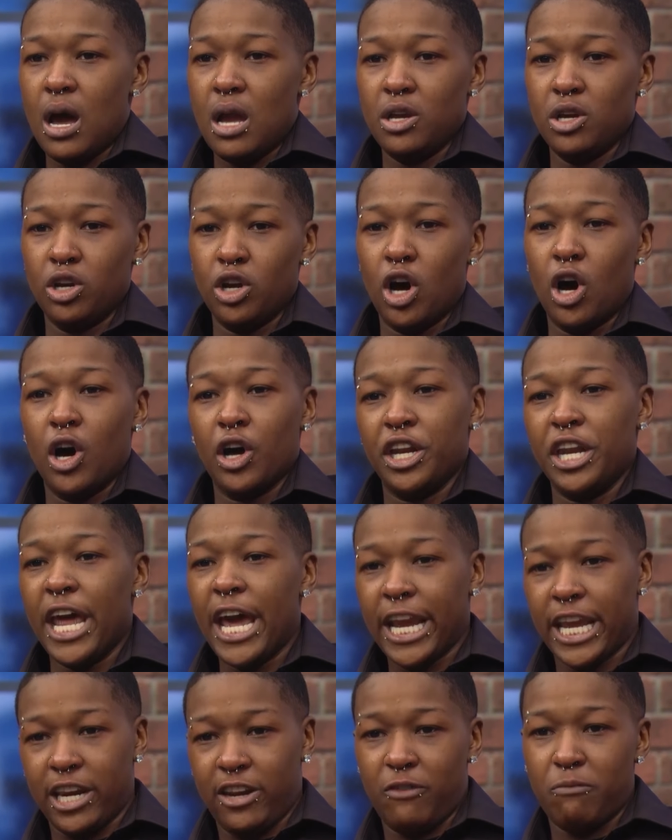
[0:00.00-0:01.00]
you know, a
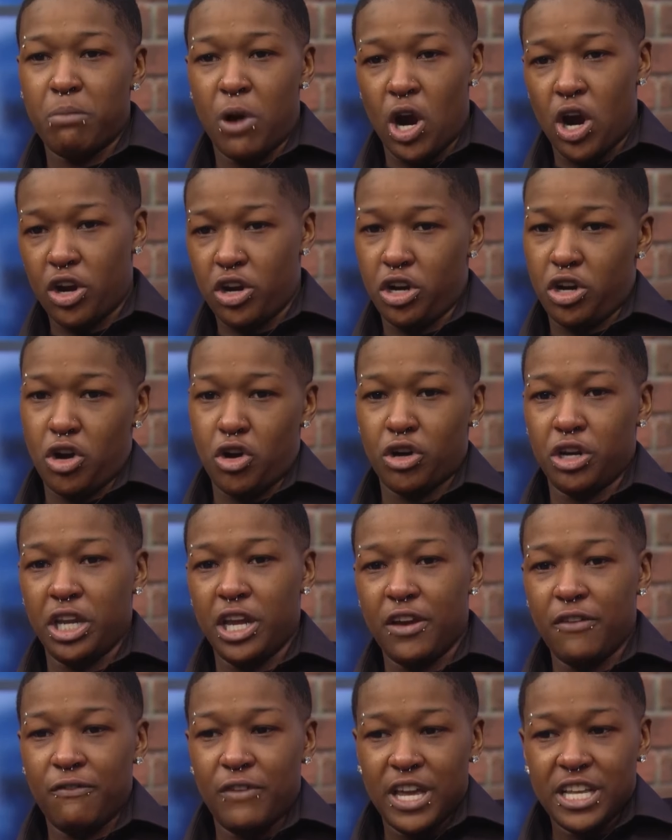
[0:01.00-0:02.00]
negative burden on
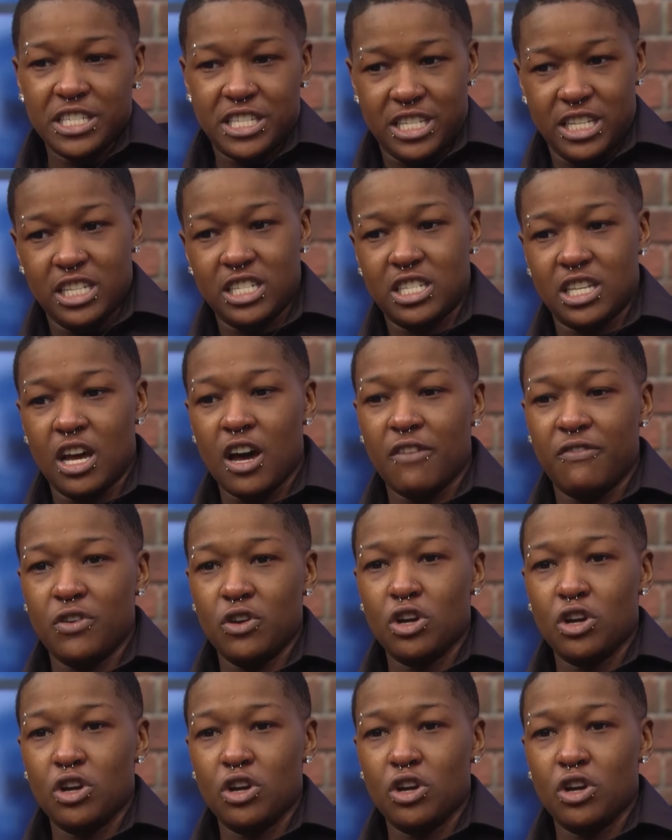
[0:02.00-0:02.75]
the events and stuff.